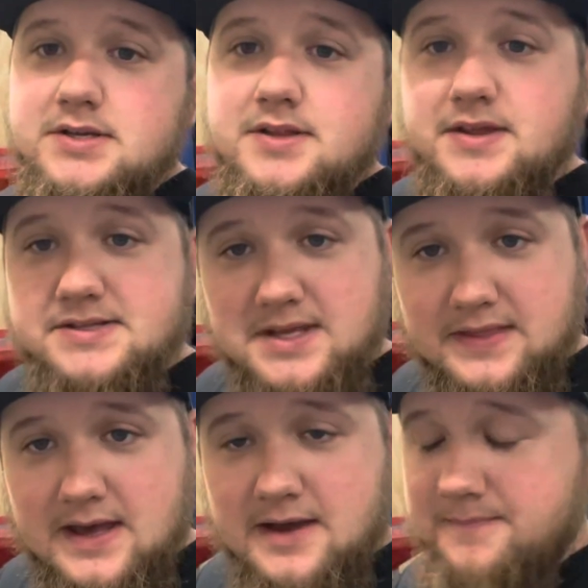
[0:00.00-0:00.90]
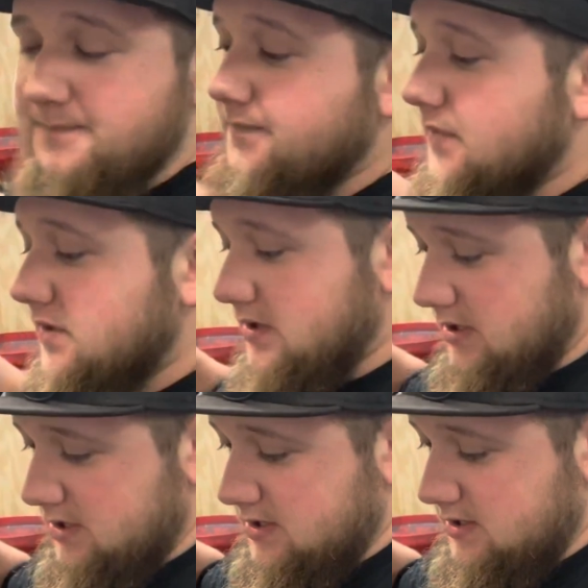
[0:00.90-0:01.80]
things like that.
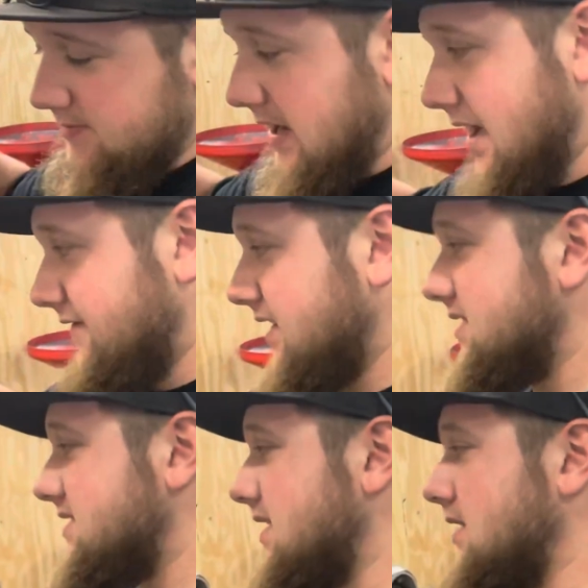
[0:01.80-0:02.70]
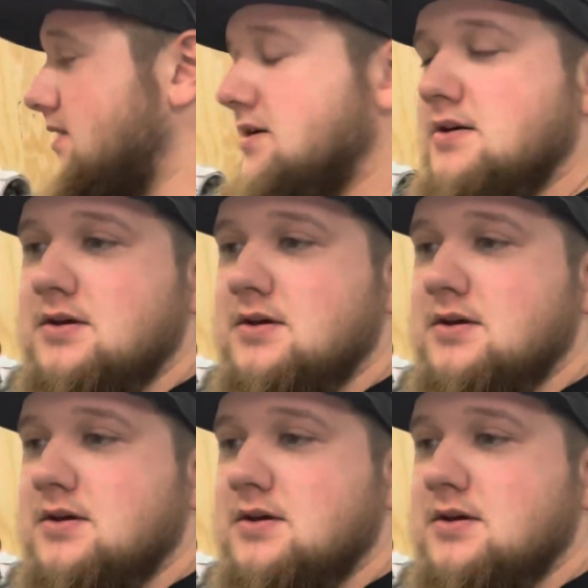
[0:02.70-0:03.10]
I have an intake